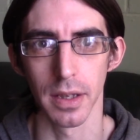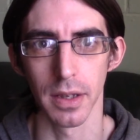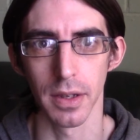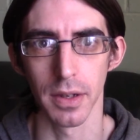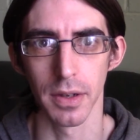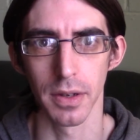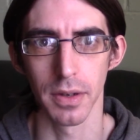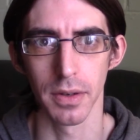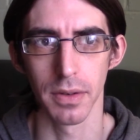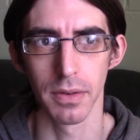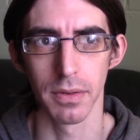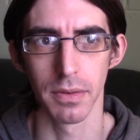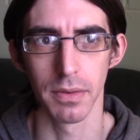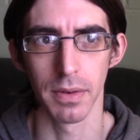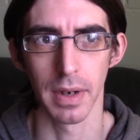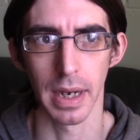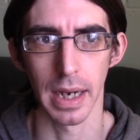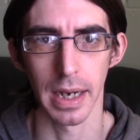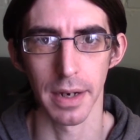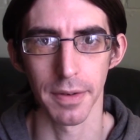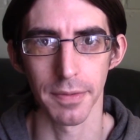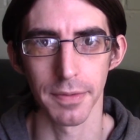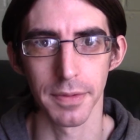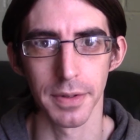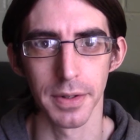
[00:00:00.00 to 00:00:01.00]
you
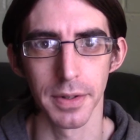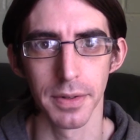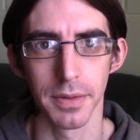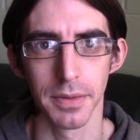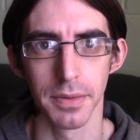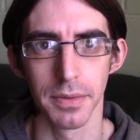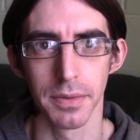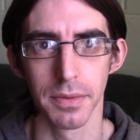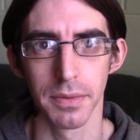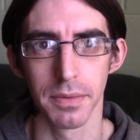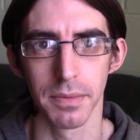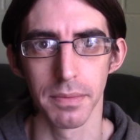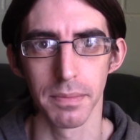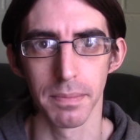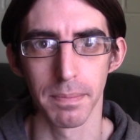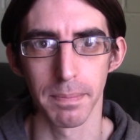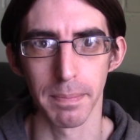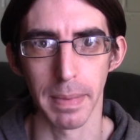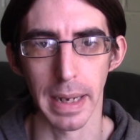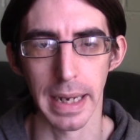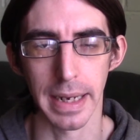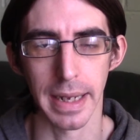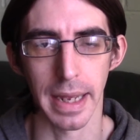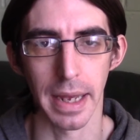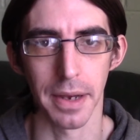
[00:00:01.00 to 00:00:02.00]
have to
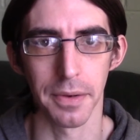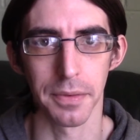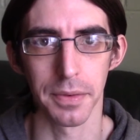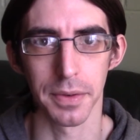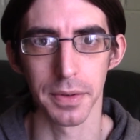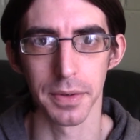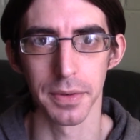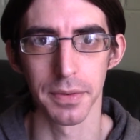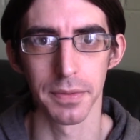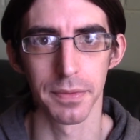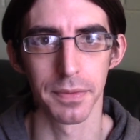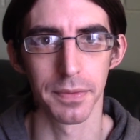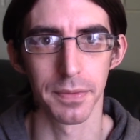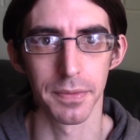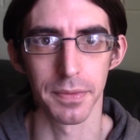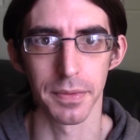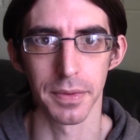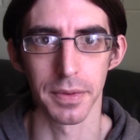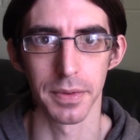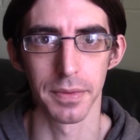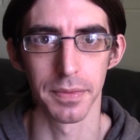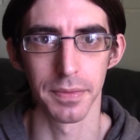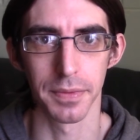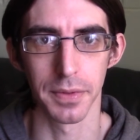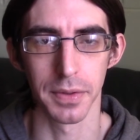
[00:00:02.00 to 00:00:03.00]
back out of
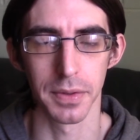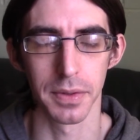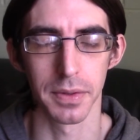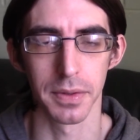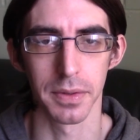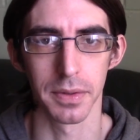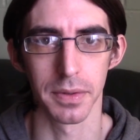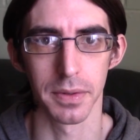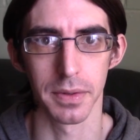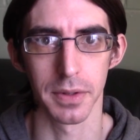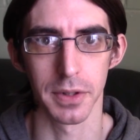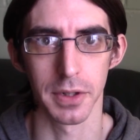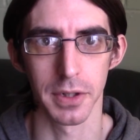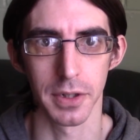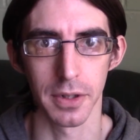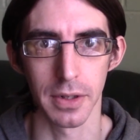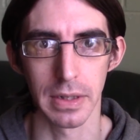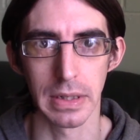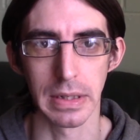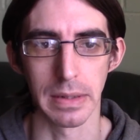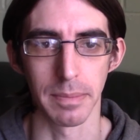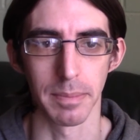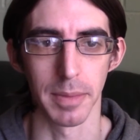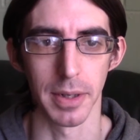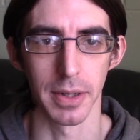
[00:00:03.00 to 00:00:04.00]
your
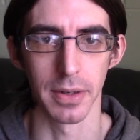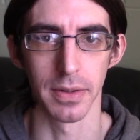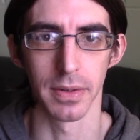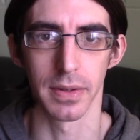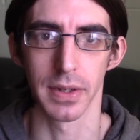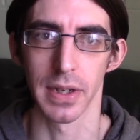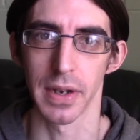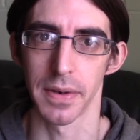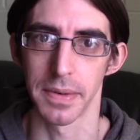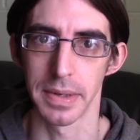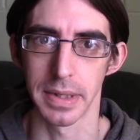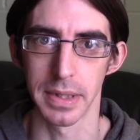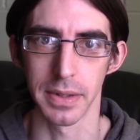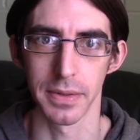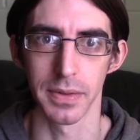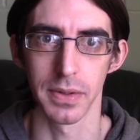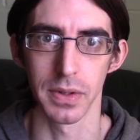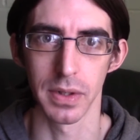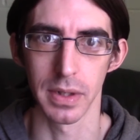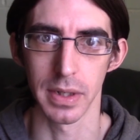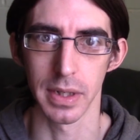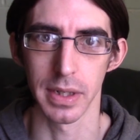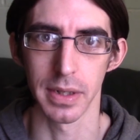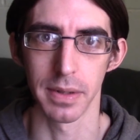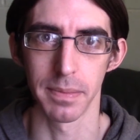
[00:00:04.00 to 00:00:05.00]
shooting mode, go
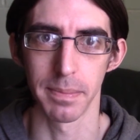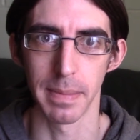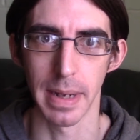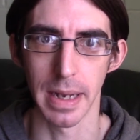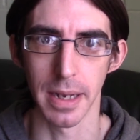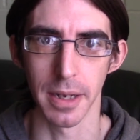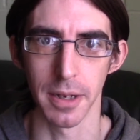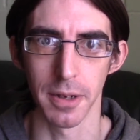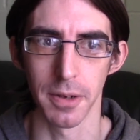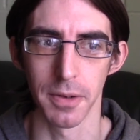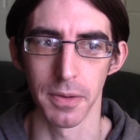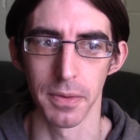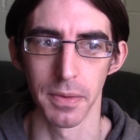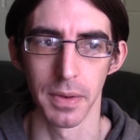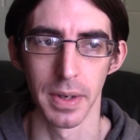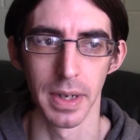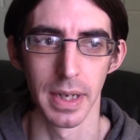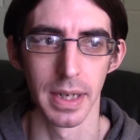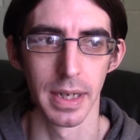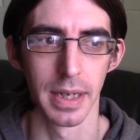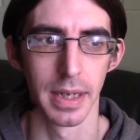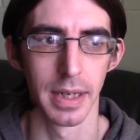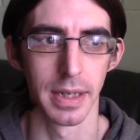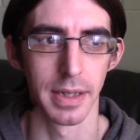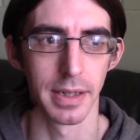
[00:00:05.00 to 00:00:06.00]
into a menu,
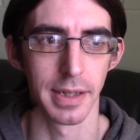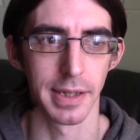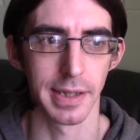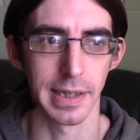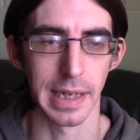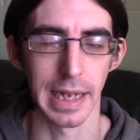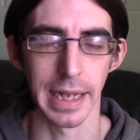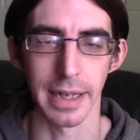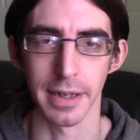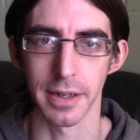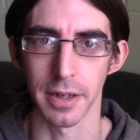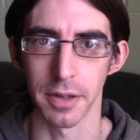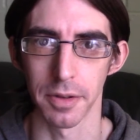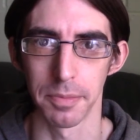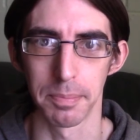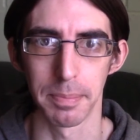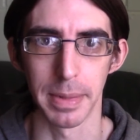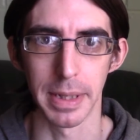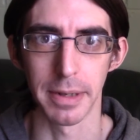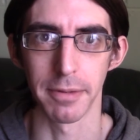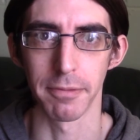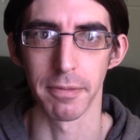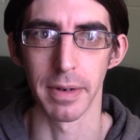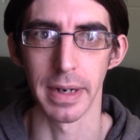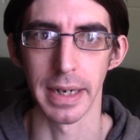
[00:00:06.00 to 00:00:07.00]
select the
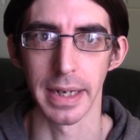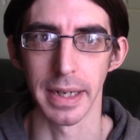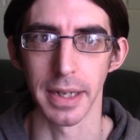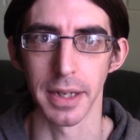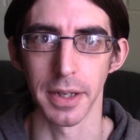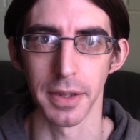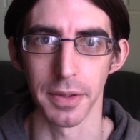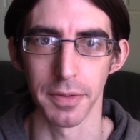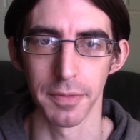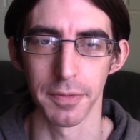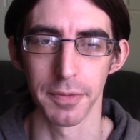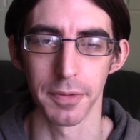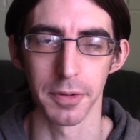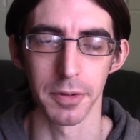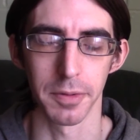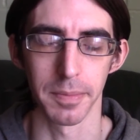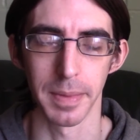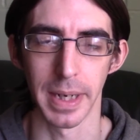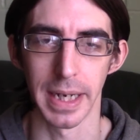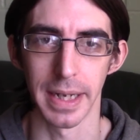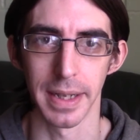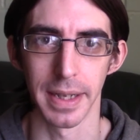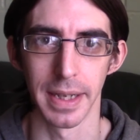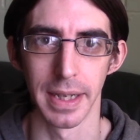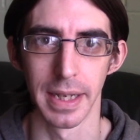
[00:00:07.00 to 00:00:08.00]
bit rate and the
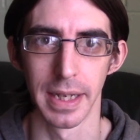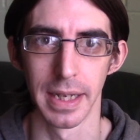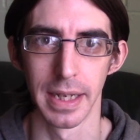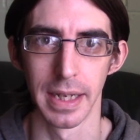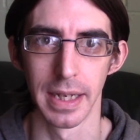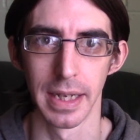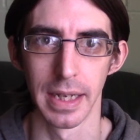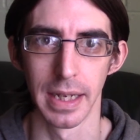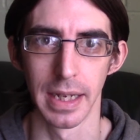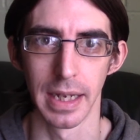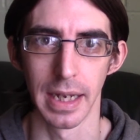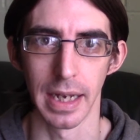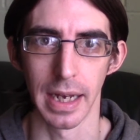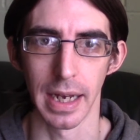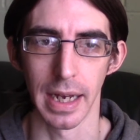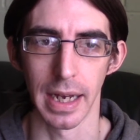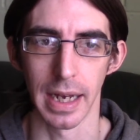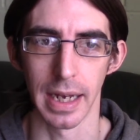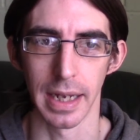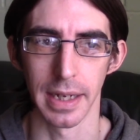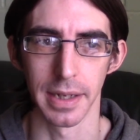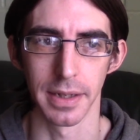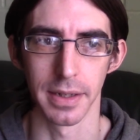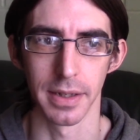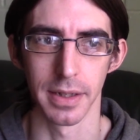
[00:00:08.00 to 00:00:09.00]
format,
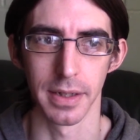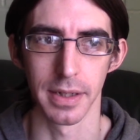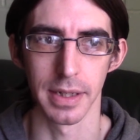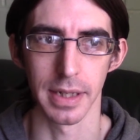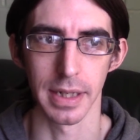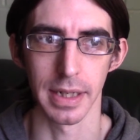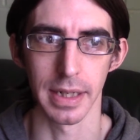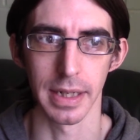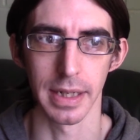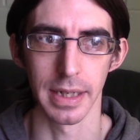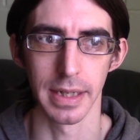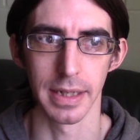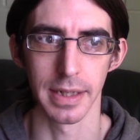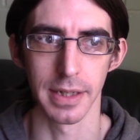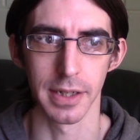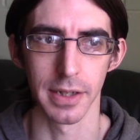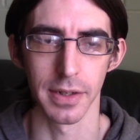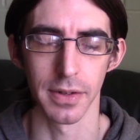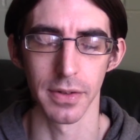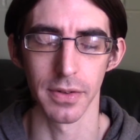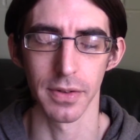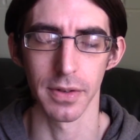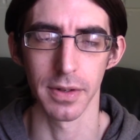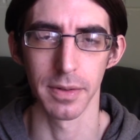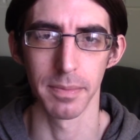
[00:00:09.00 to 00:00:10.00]
and it's
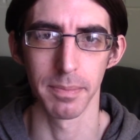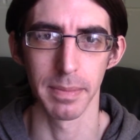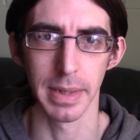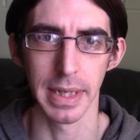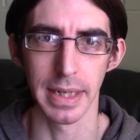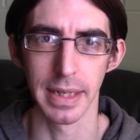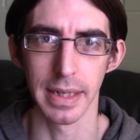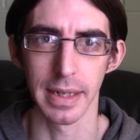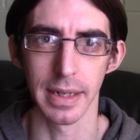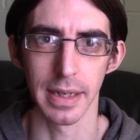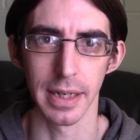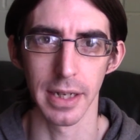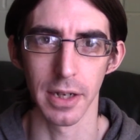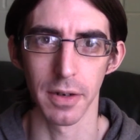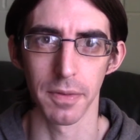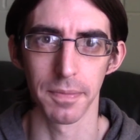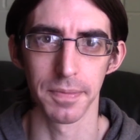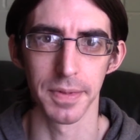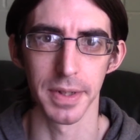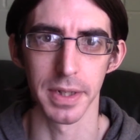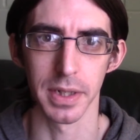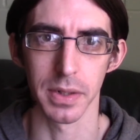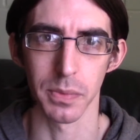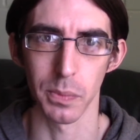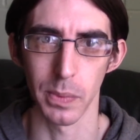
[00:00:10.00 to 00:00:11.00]
not immediately
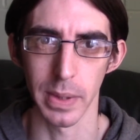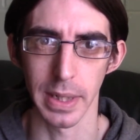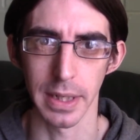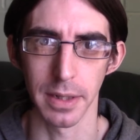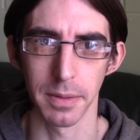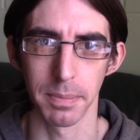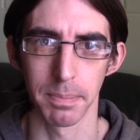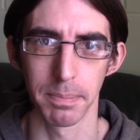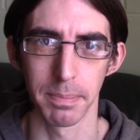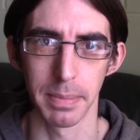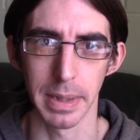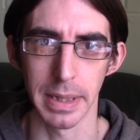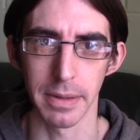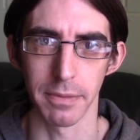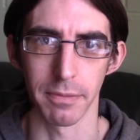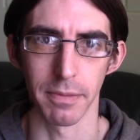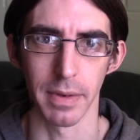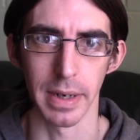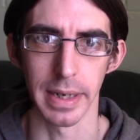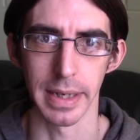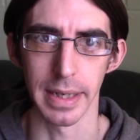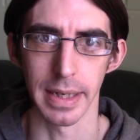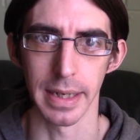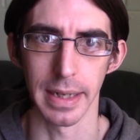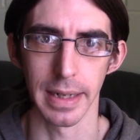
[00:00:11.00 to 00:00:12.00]
obvious which bit
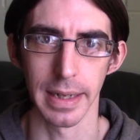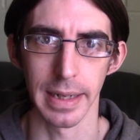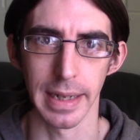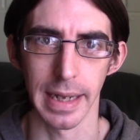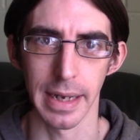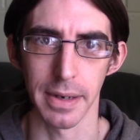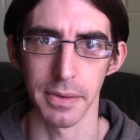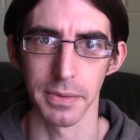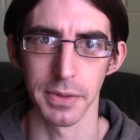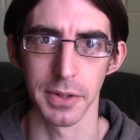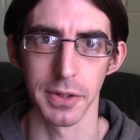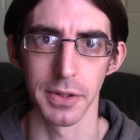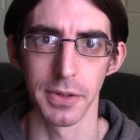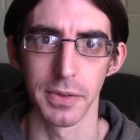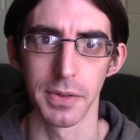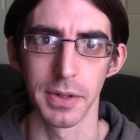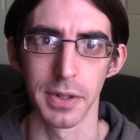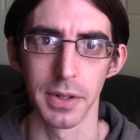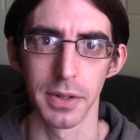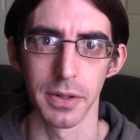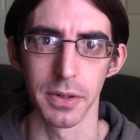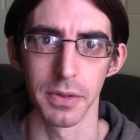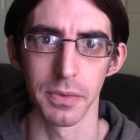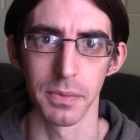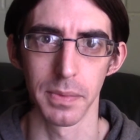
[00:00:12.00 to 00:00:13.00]
rate allows you to
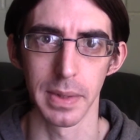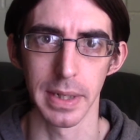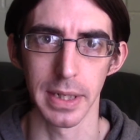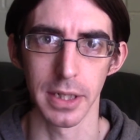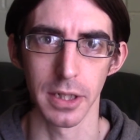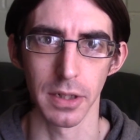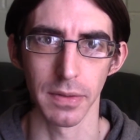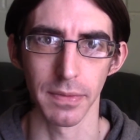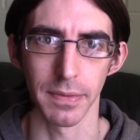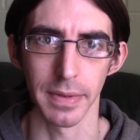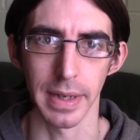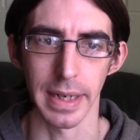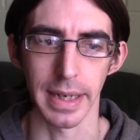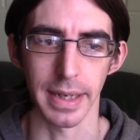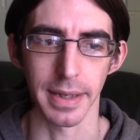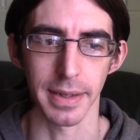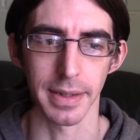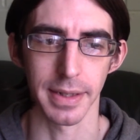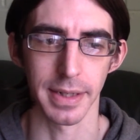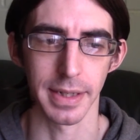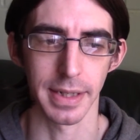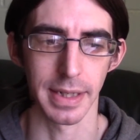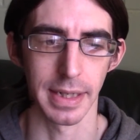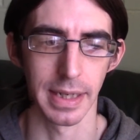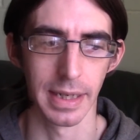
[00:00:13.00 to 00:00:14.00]
do which
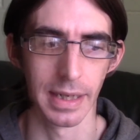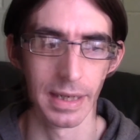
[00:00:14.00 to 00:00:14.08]
effects.